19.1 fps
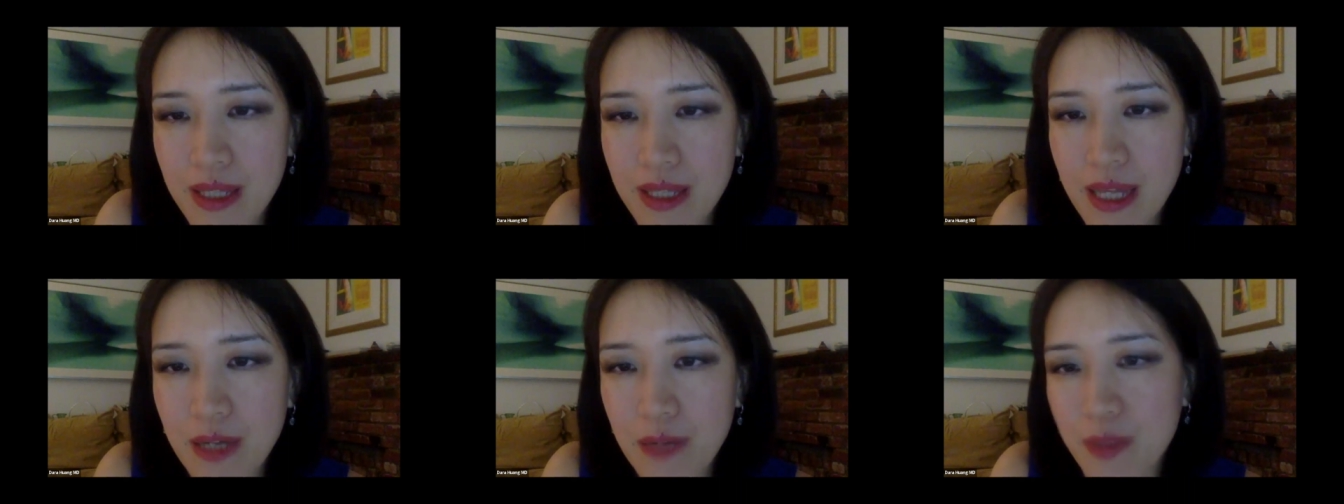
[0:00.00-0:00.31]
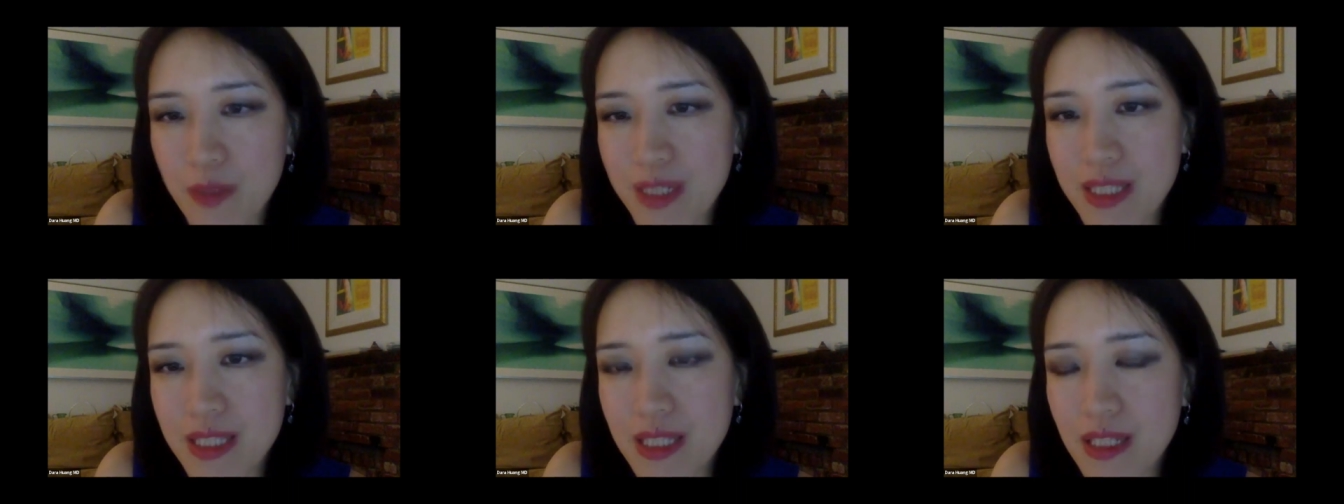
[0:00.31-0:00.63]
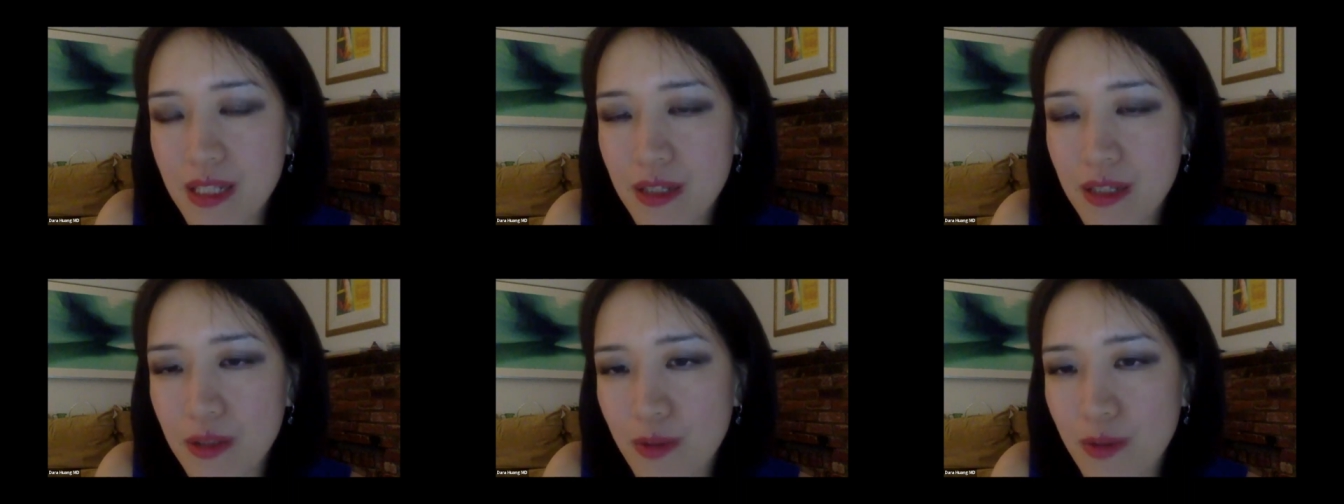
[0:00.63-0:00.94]
that we
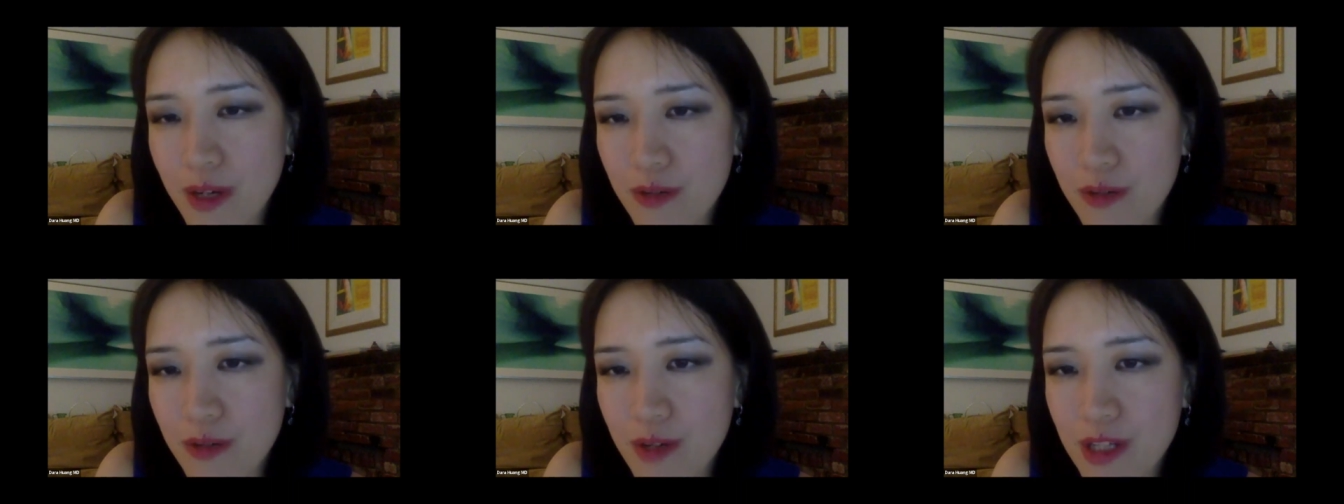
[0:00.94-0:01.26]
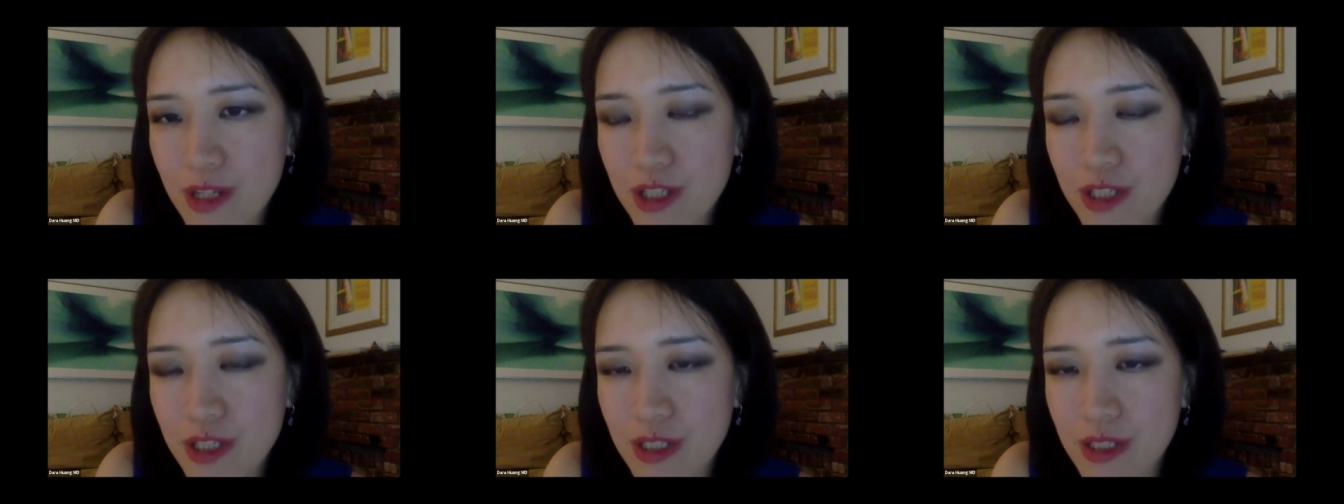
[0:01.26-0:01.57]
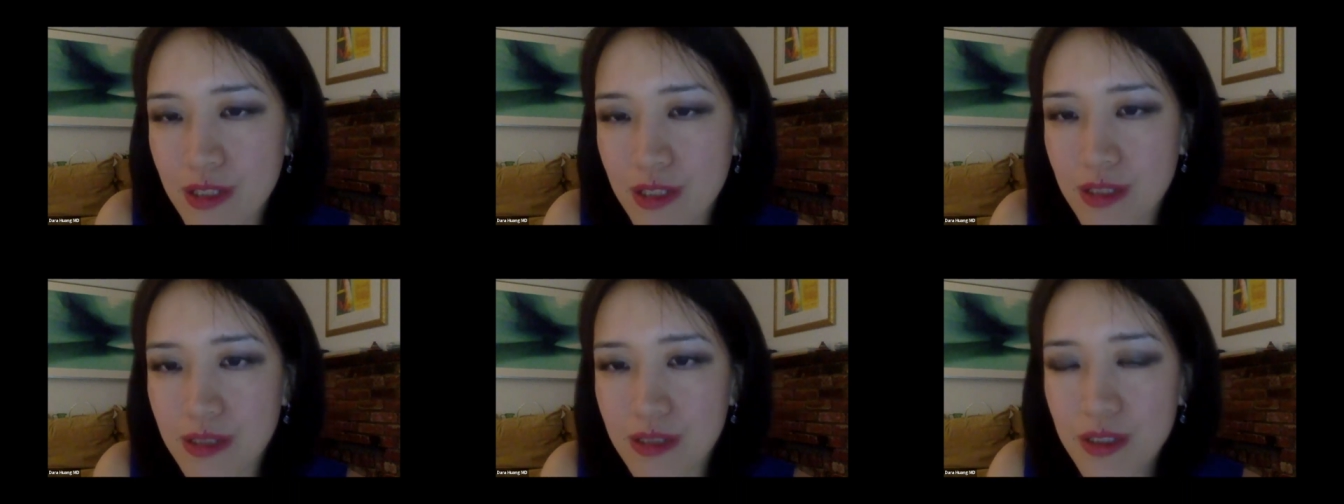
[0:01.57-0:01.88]
see on the
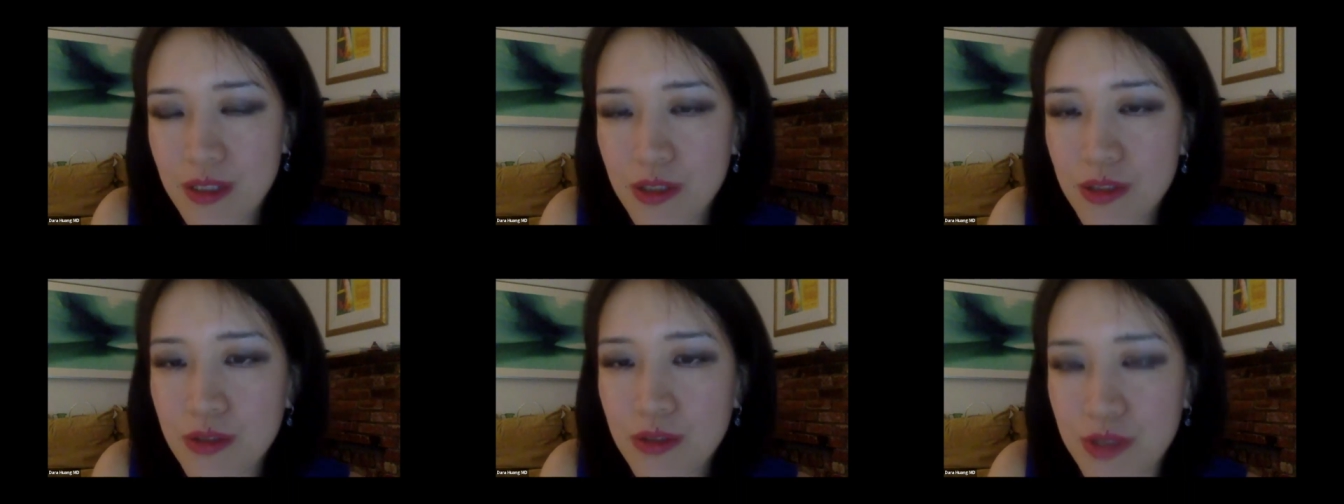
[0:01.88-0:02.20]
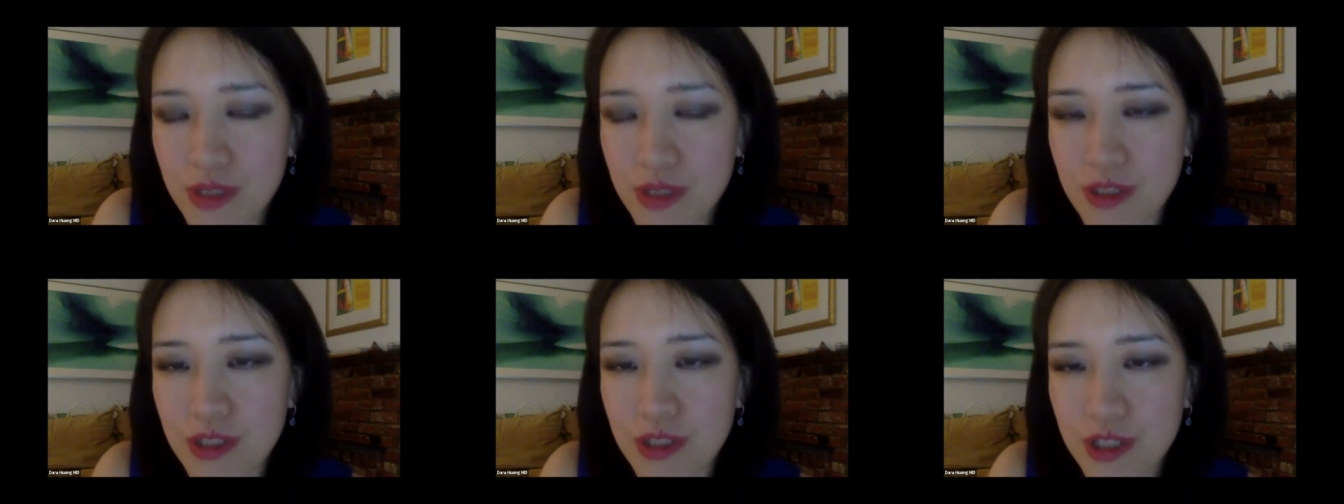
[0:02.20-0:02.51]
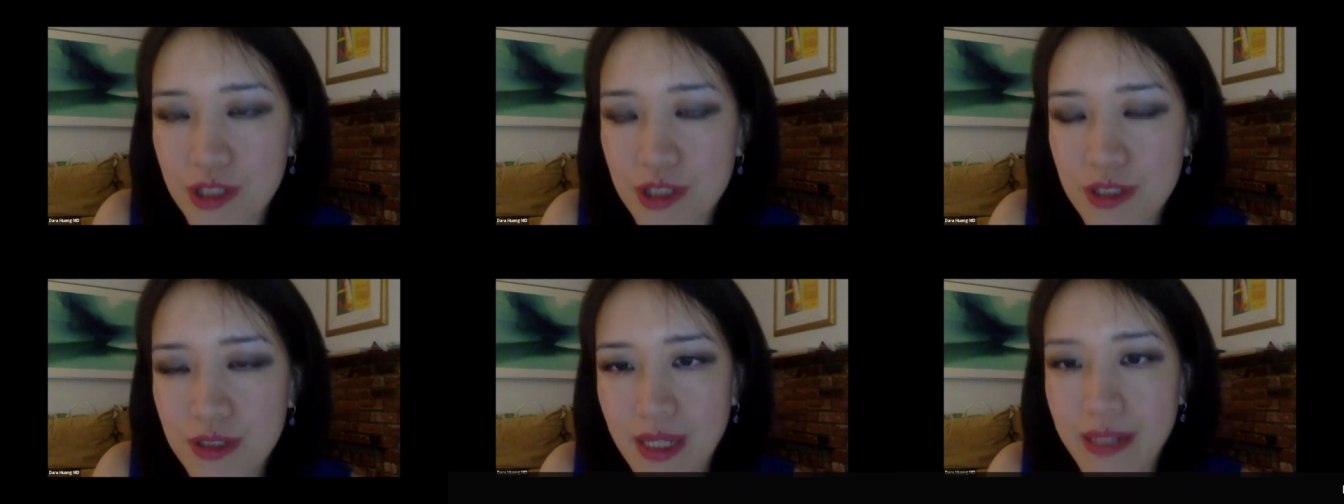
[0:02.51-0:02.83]
recreational
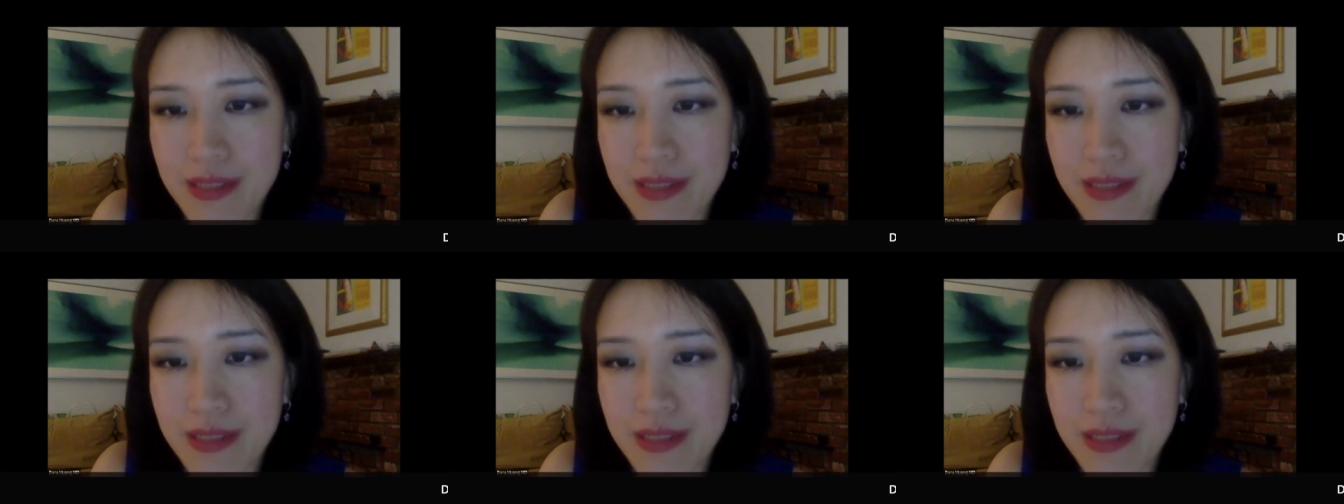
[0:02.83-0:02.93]
usage.